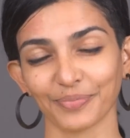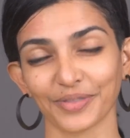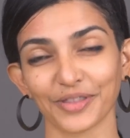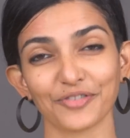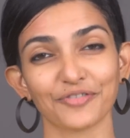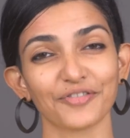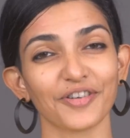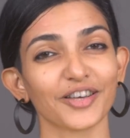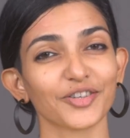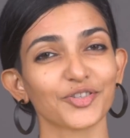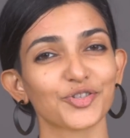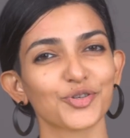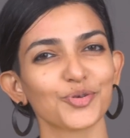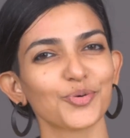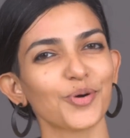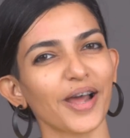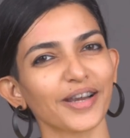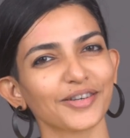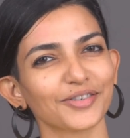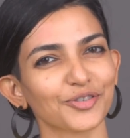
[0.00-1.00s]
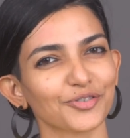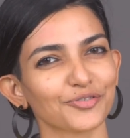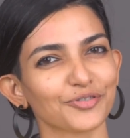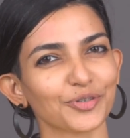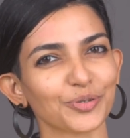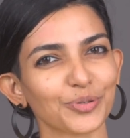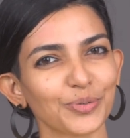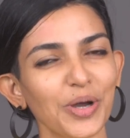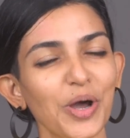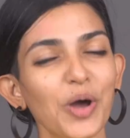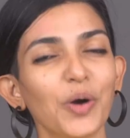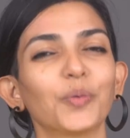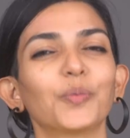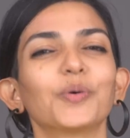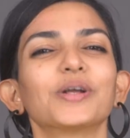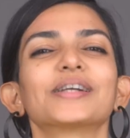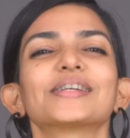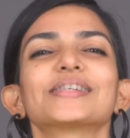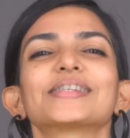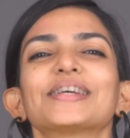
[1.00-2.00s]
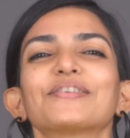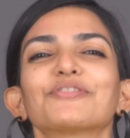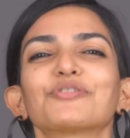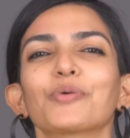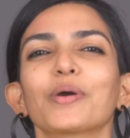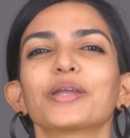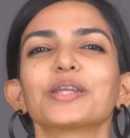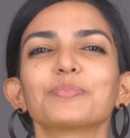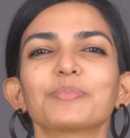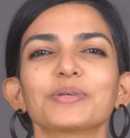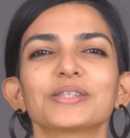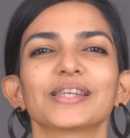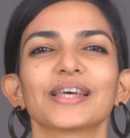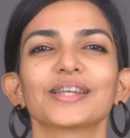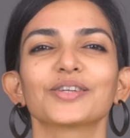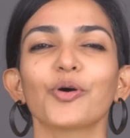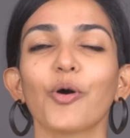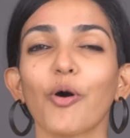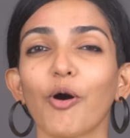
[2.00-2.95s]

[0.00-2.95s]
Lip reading: The first 200 of you will receive 20%